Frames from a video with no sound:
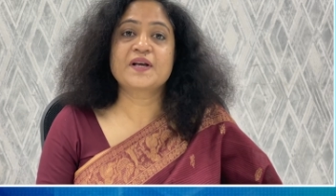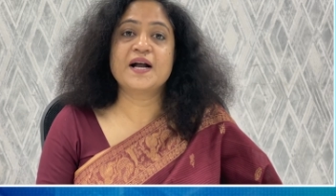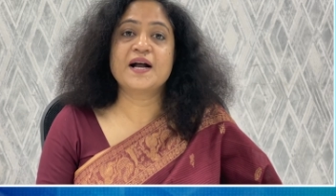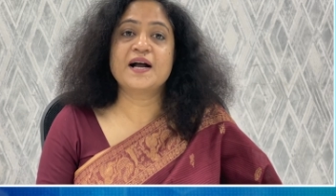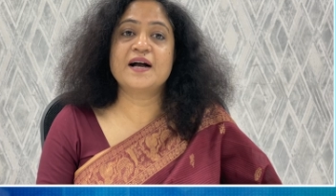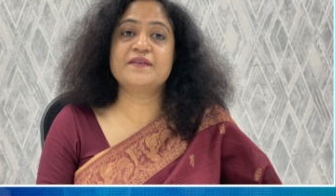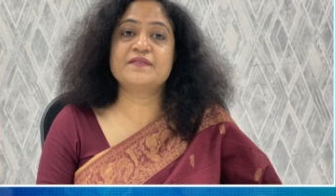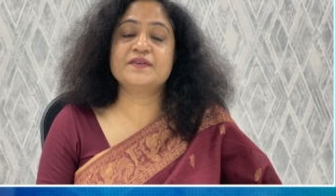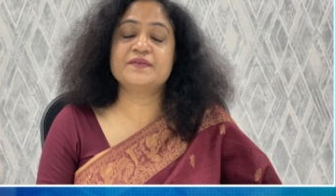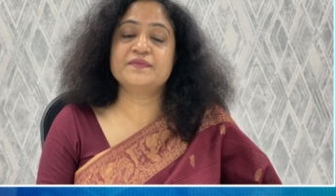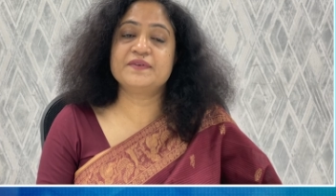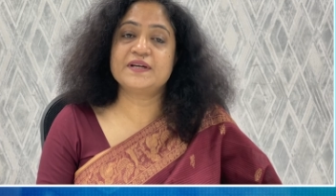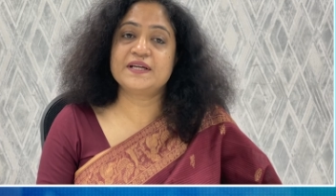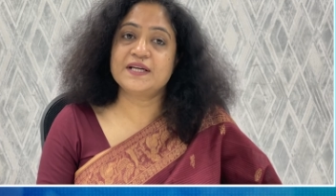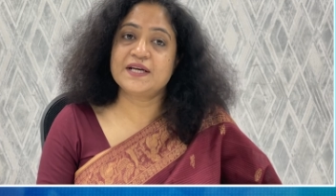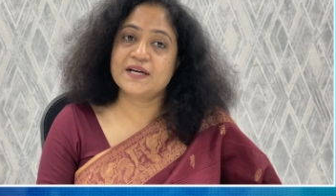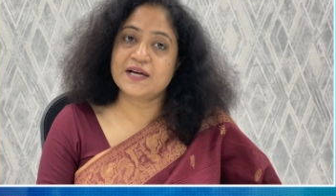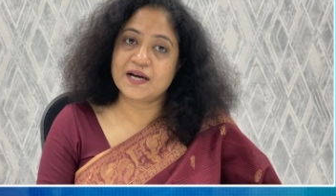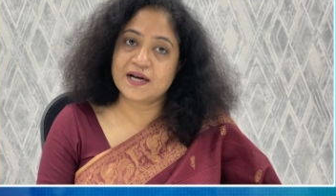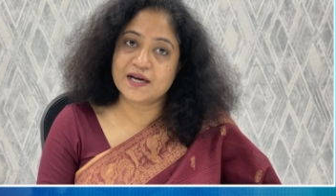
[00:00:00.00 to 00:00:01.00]
have a
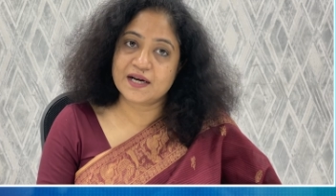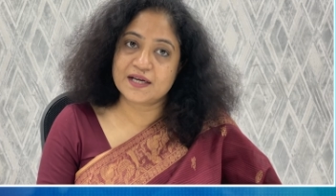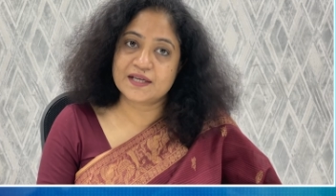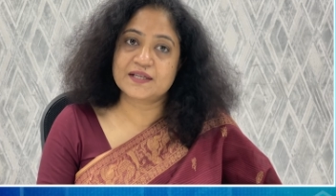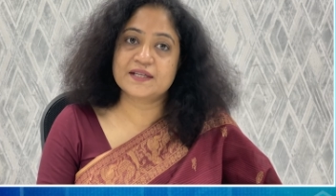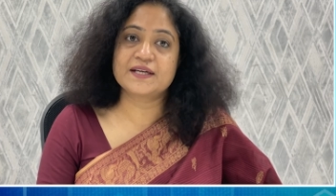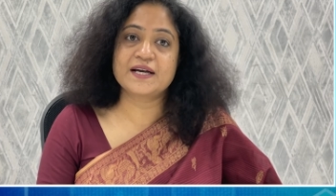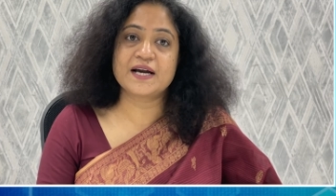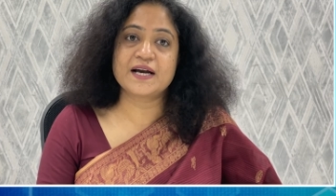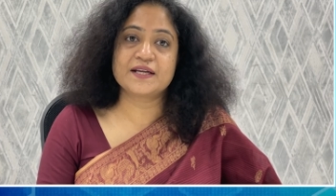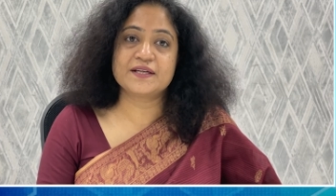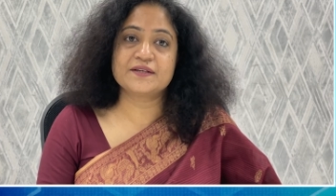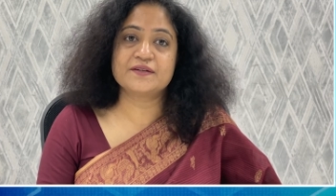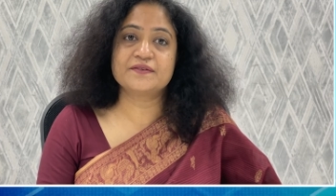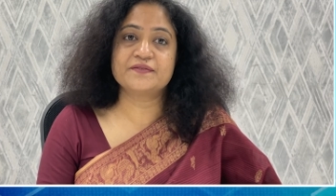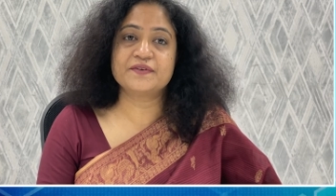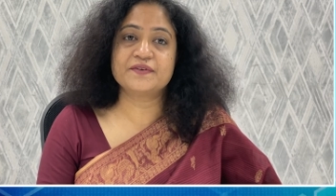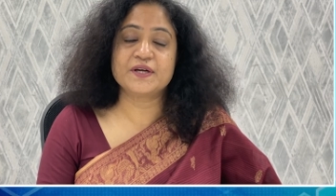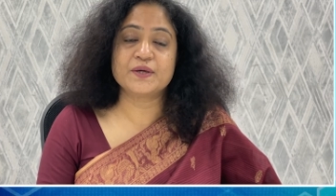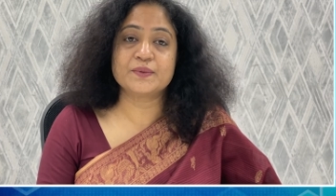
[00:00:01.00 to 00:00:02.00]
very high
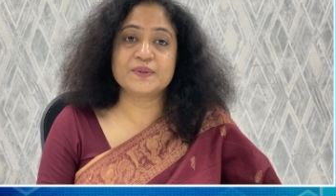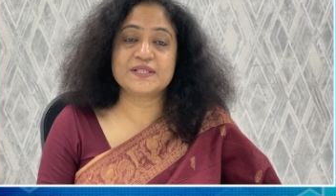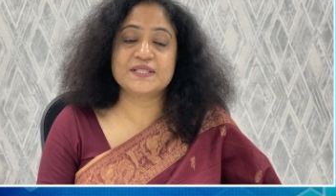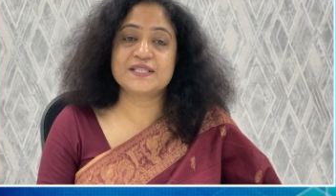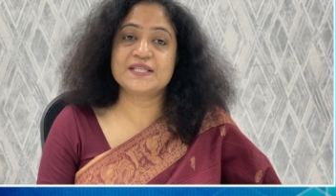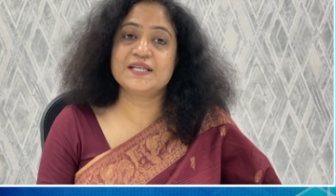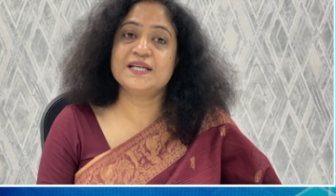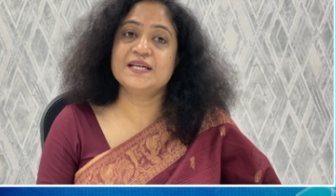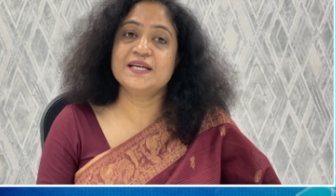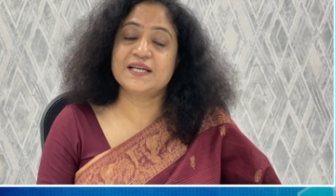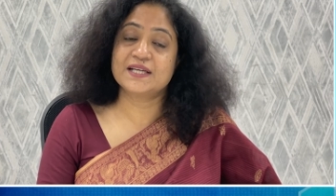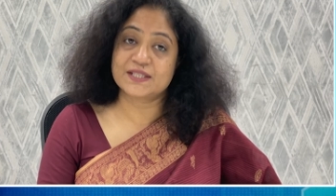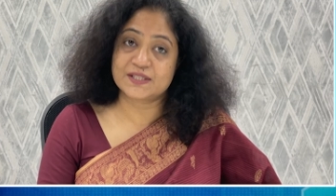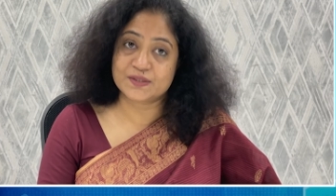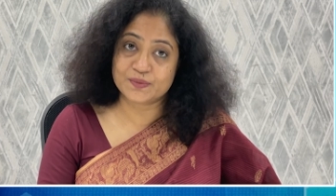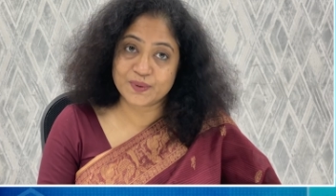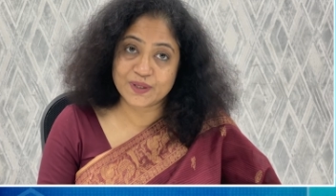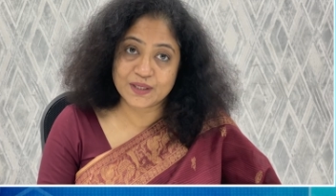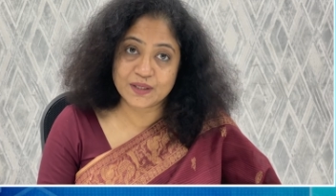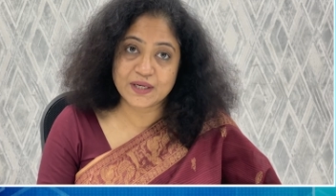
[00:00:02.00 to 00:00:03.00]
carrier frequency
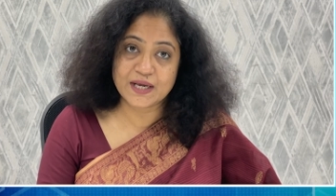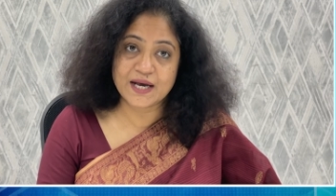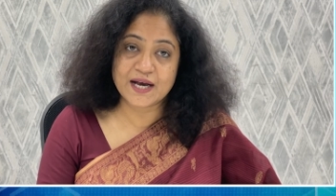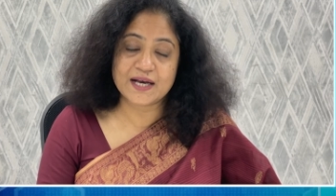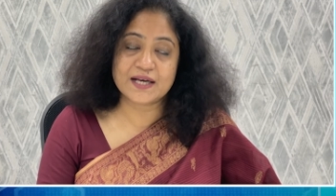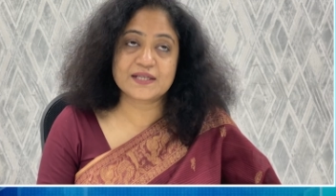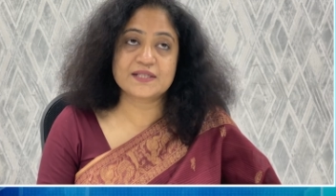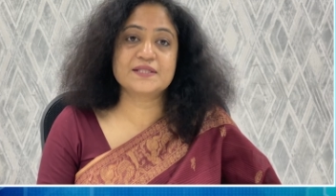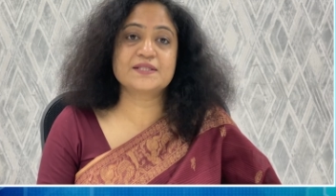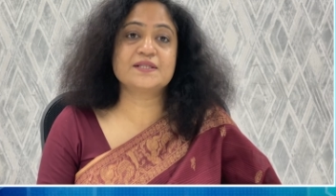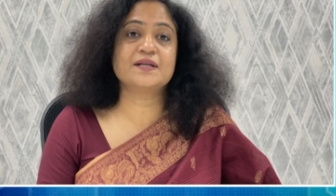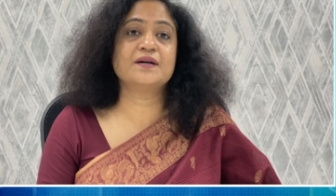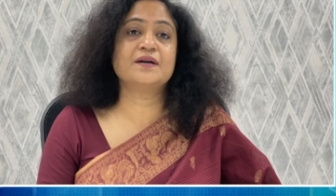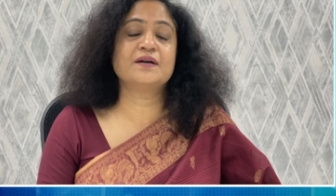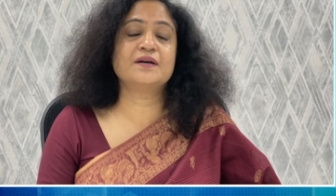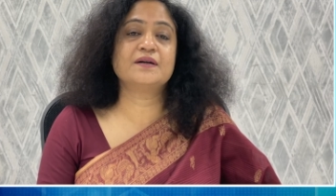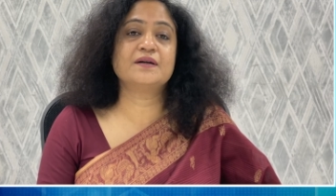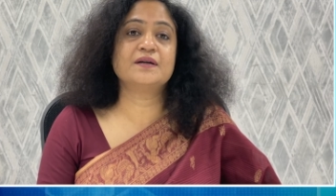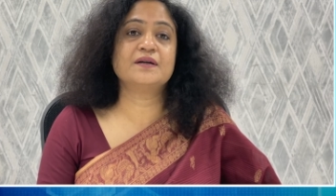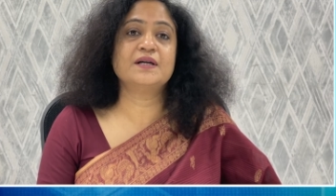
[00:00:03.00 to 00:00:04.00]
as well as
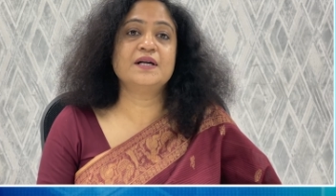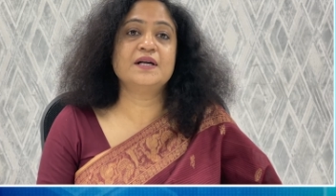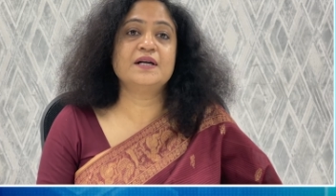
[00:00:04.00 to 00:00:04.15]
uh,